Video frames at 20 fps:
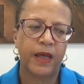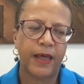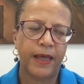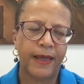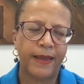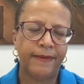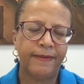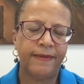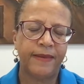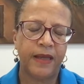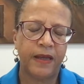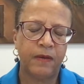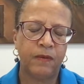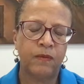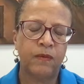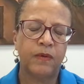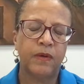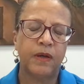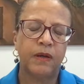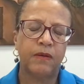And
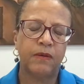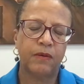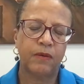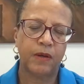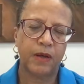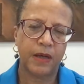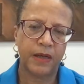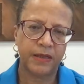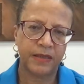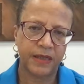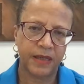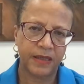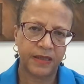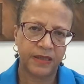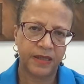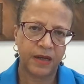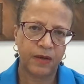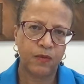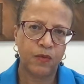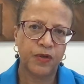then, as I
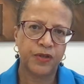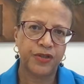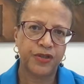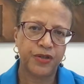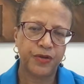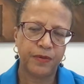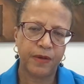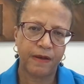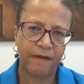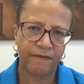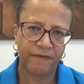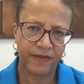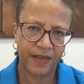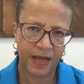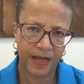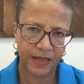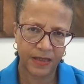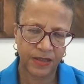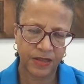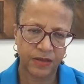say, once you have
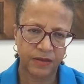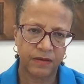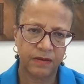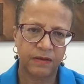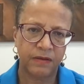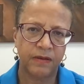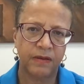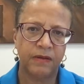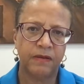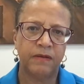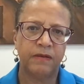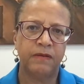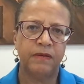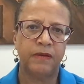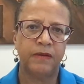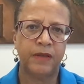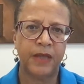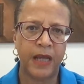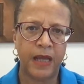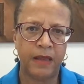that,
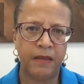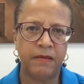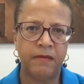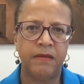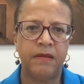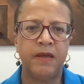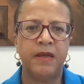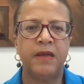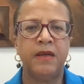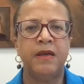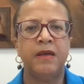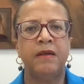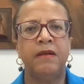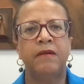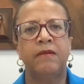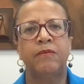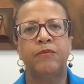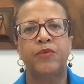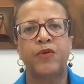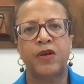then
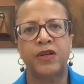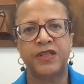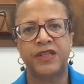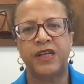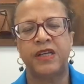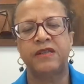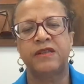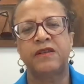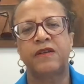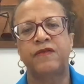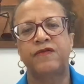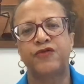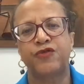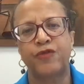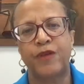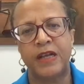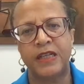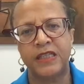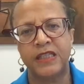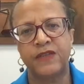the process of
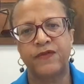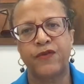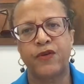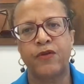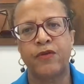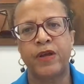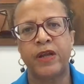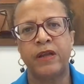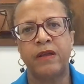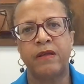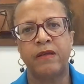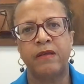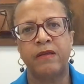transferring